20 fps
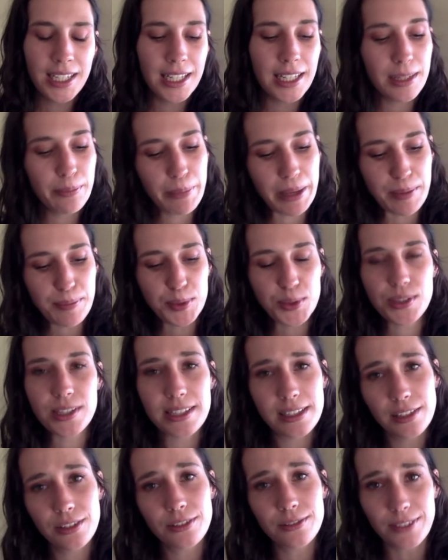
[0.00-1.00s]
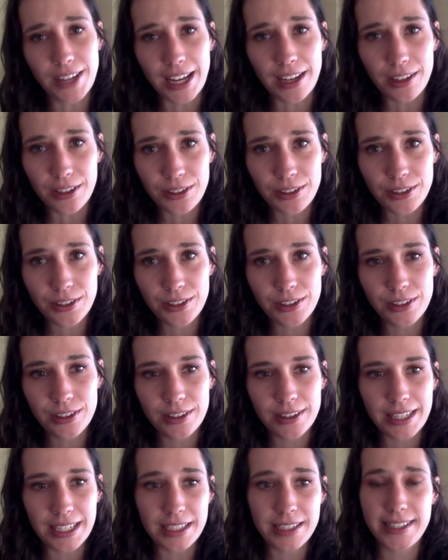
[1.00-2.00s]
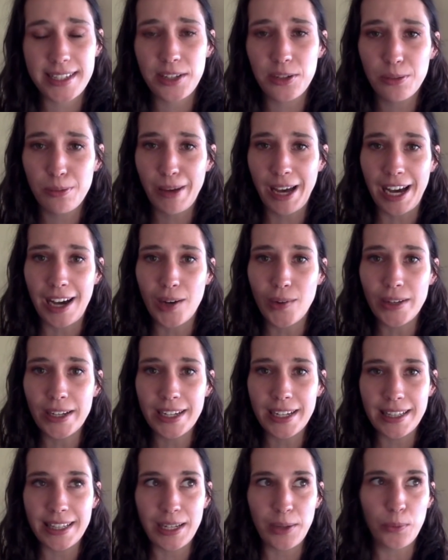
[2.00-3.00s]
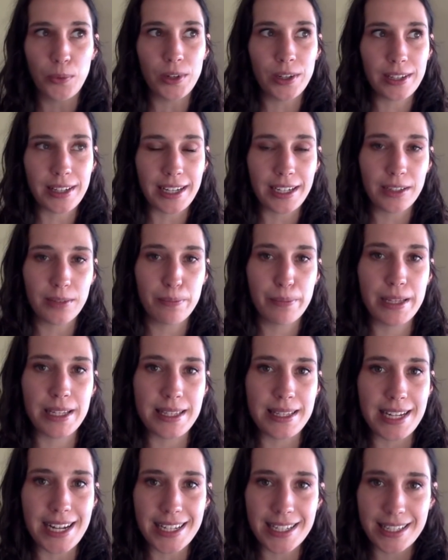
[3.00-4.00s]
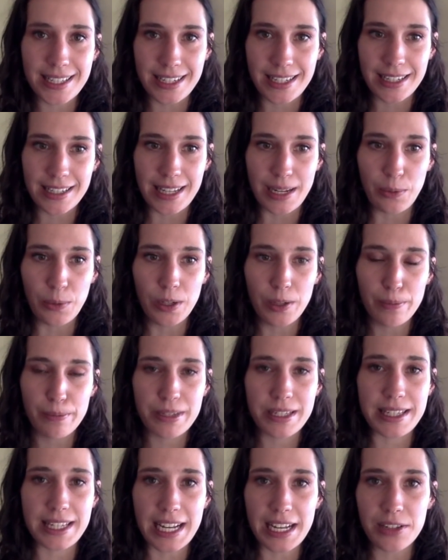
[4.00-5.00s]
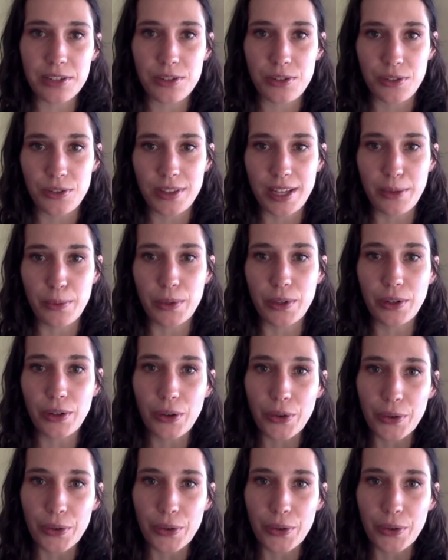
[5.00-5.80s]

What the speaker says: people see your value, they see your power, and they want to like possess it. They want to possess you. They want to